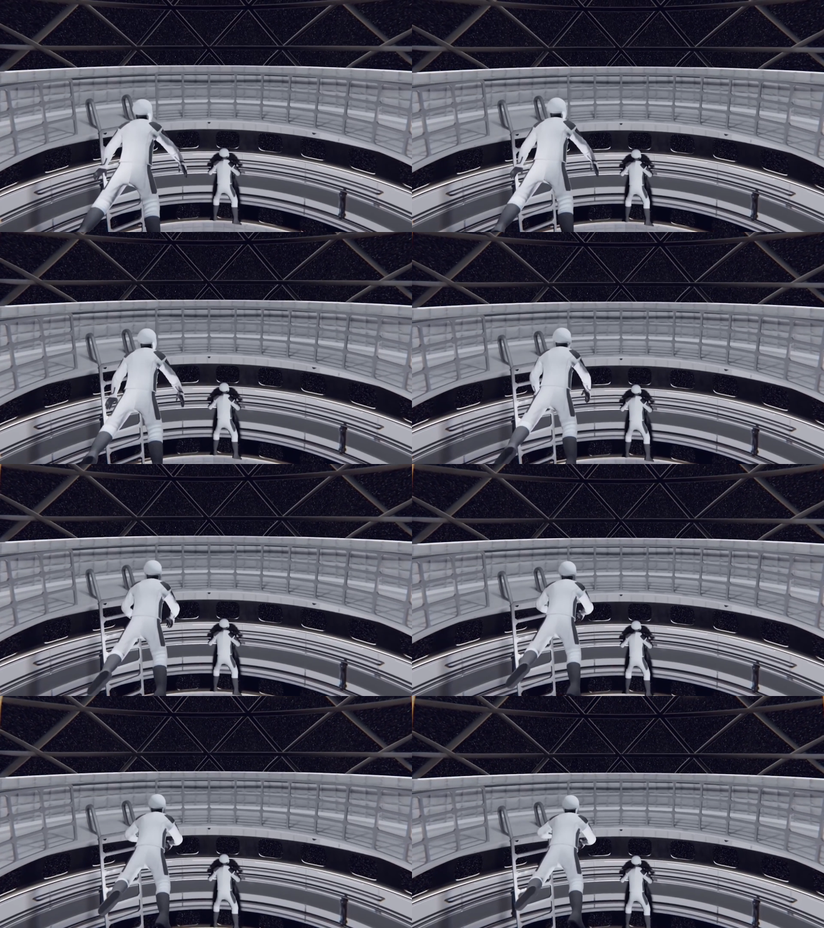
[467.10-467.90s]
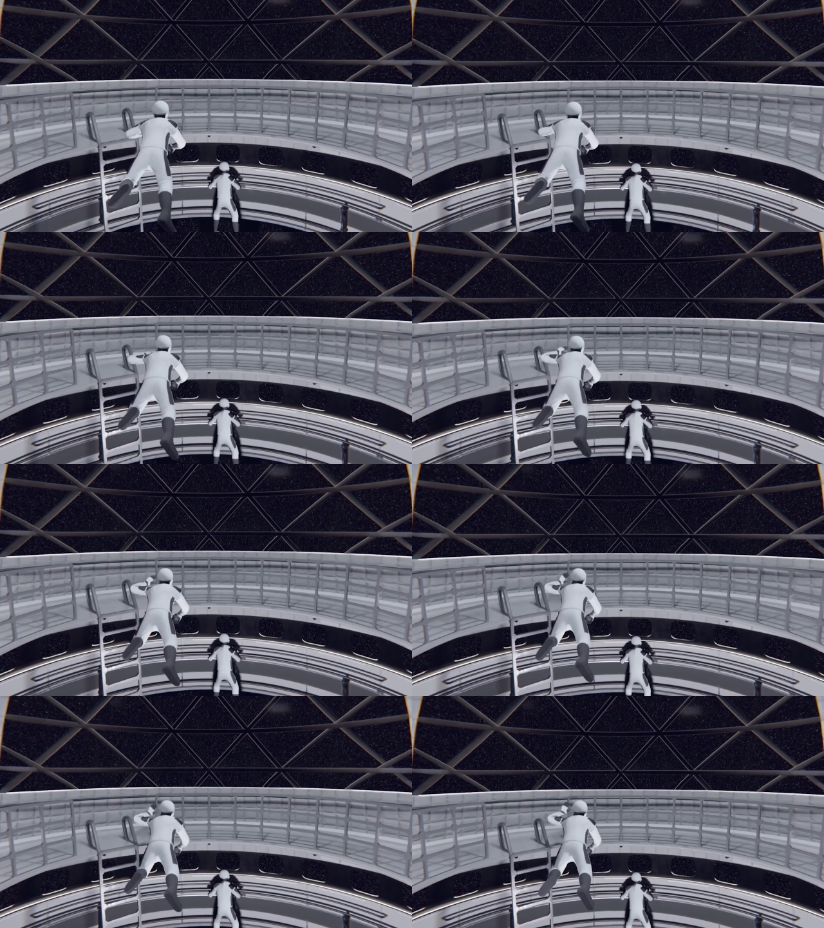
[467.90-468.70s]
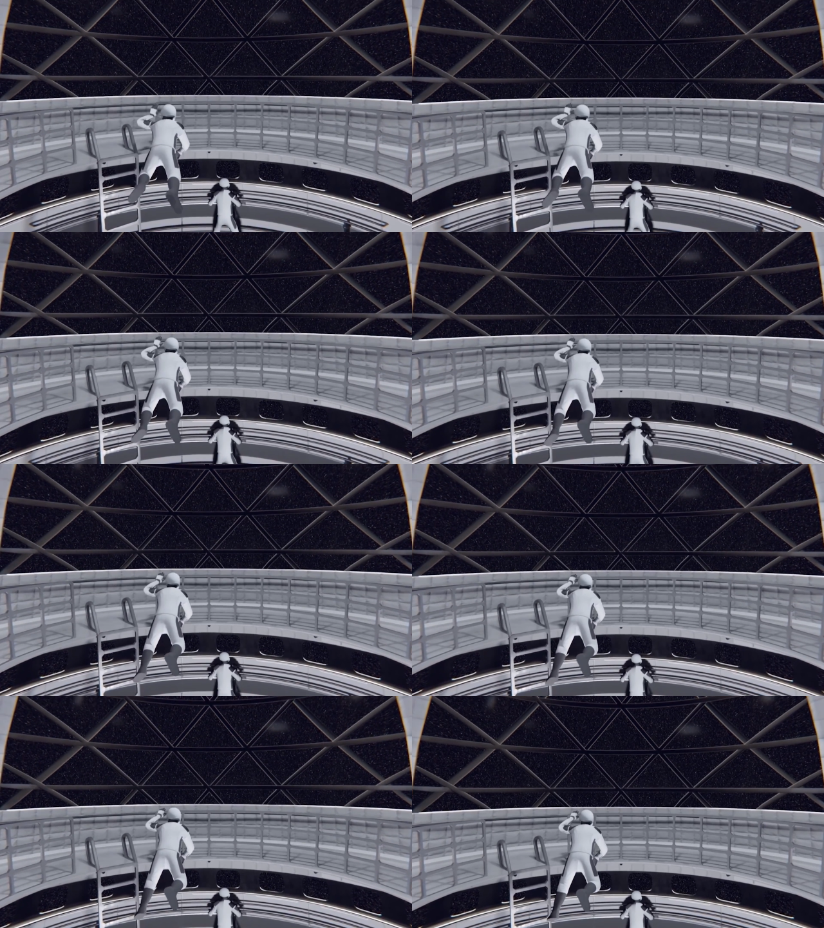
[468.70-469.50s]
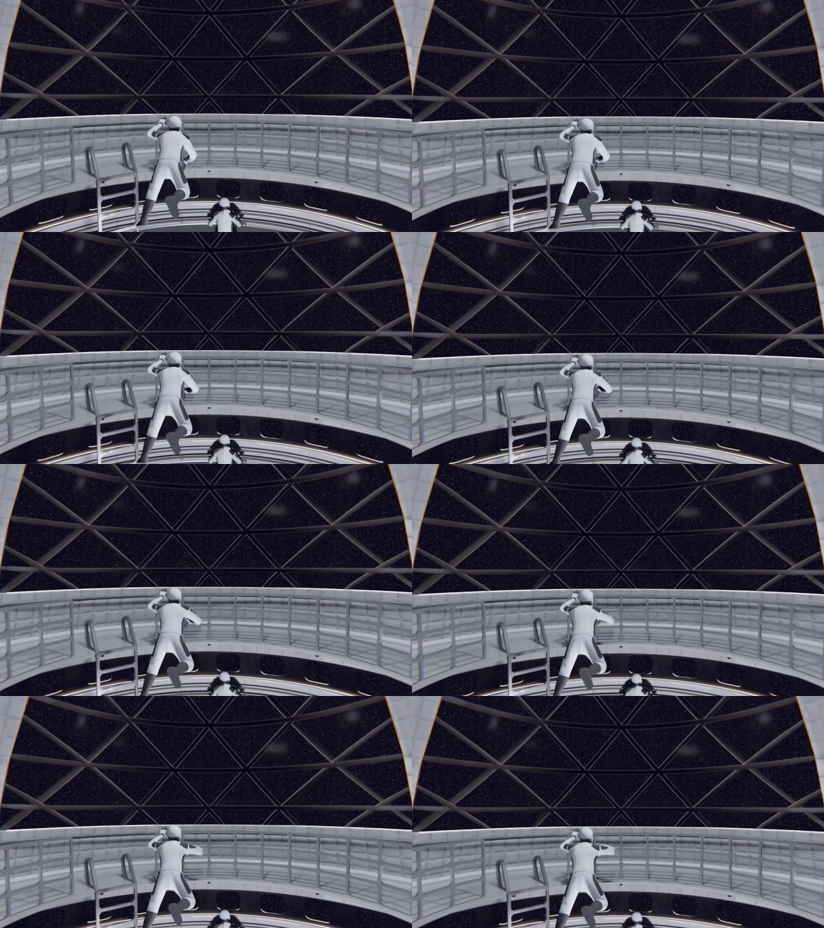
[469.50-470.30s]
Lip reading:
No face is visible, so there are no lips to read.